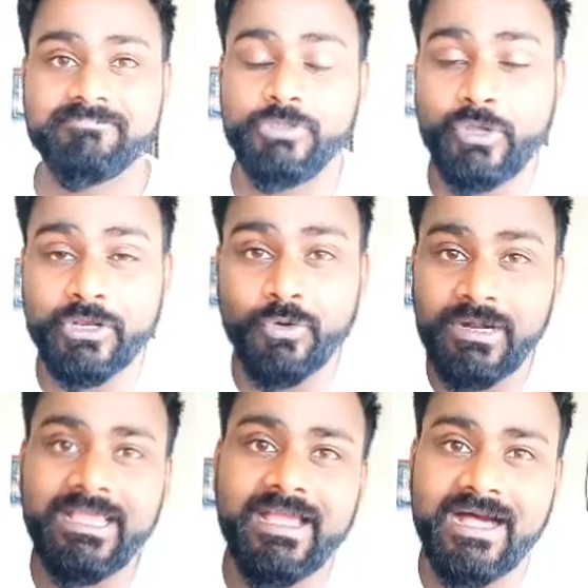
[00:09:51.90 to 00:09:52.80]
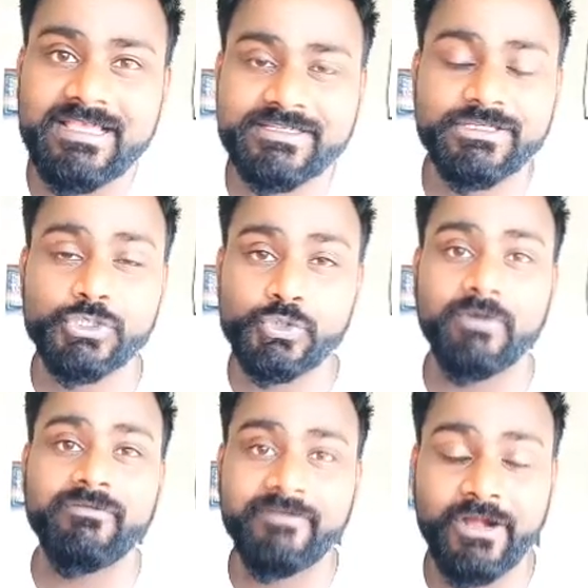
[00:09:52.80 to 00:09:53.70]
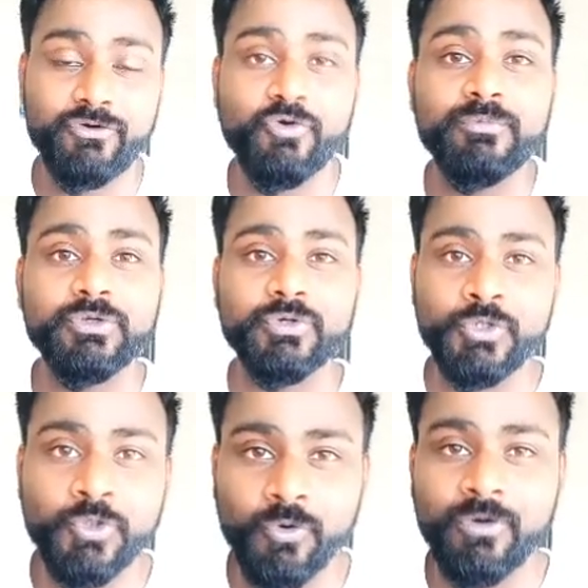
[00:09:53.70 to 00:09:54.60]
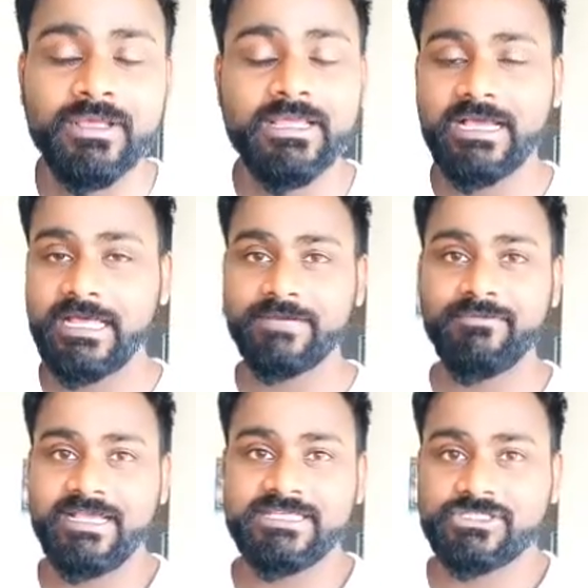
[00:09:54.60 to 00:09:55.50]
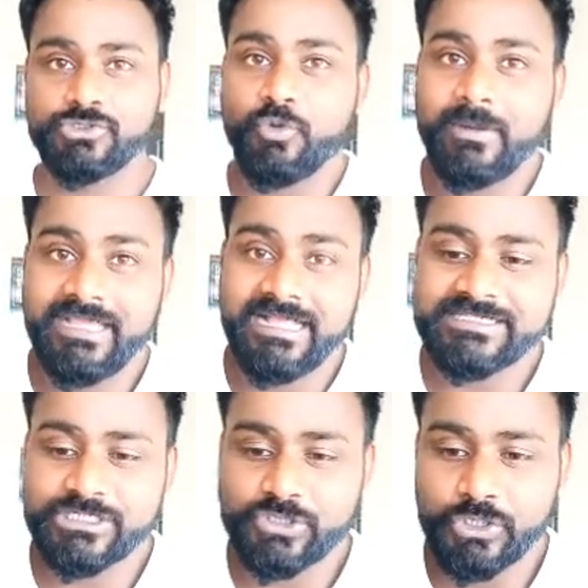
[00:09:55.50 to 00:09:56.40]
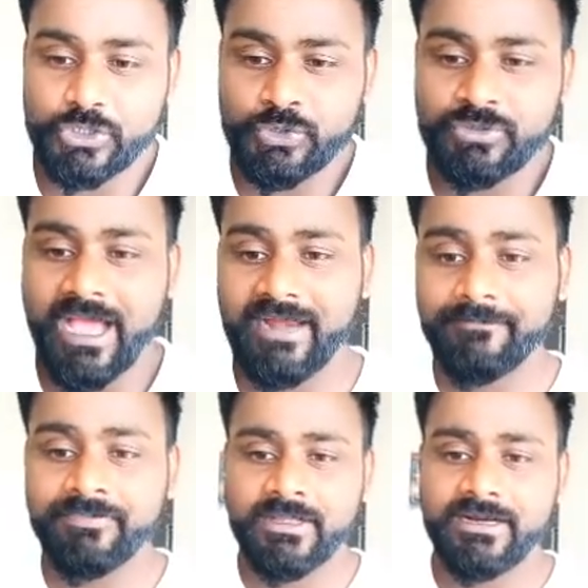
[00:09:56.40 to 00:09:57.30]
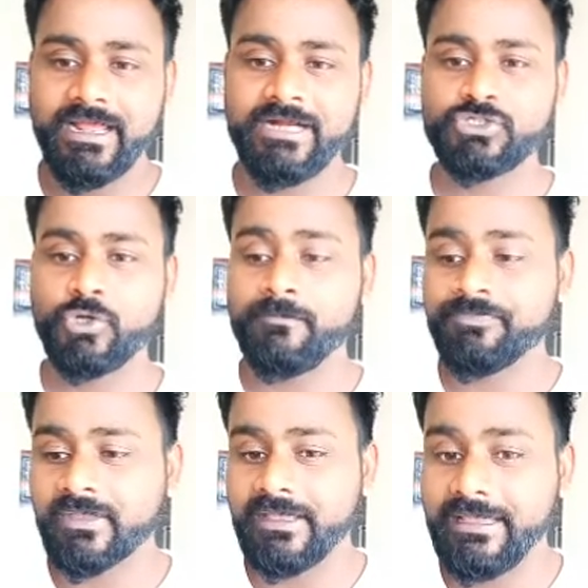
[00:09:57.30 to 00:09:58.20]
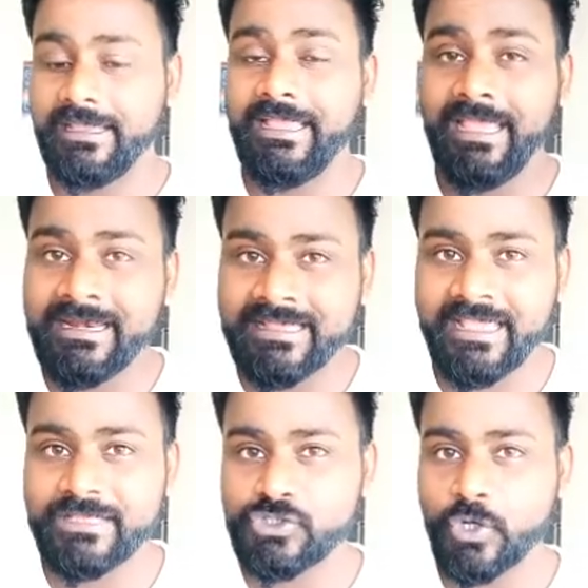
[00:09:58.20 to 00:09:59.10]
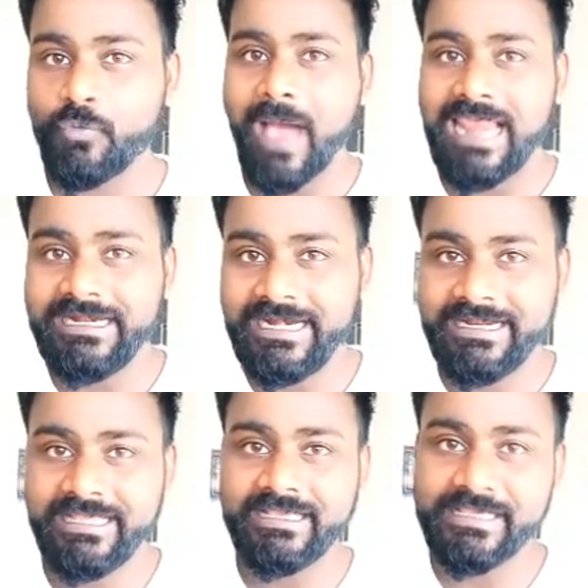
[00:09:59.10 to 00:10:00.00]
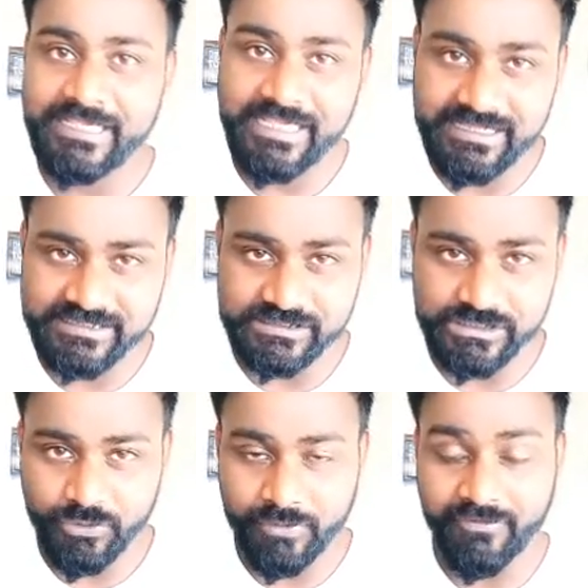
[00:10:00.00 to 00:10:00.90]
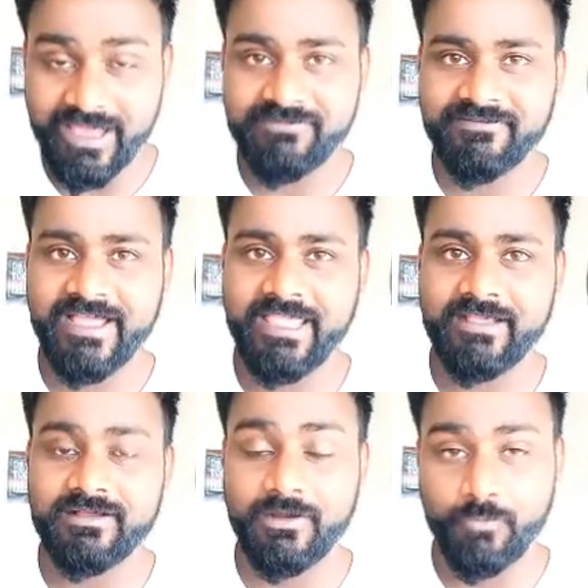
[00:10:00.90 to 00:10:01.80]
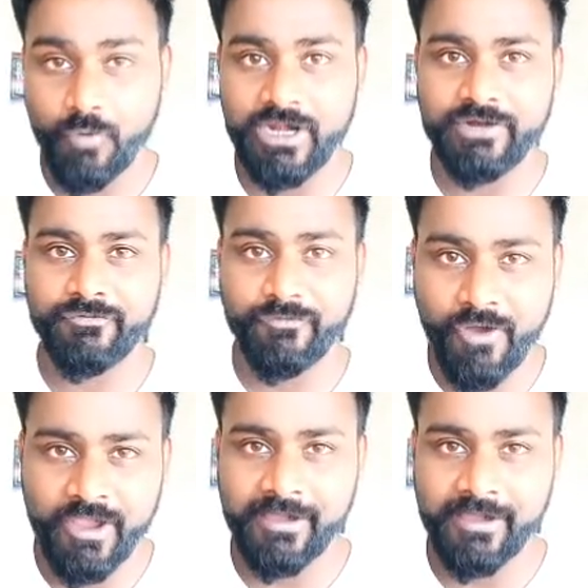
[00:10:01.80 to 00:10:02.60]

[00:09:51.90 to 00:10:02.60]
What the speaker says: you can only ask to a friend whom you know, otherwise nobody else is going to do that, right? So in case you're validating you're verifying a wallet for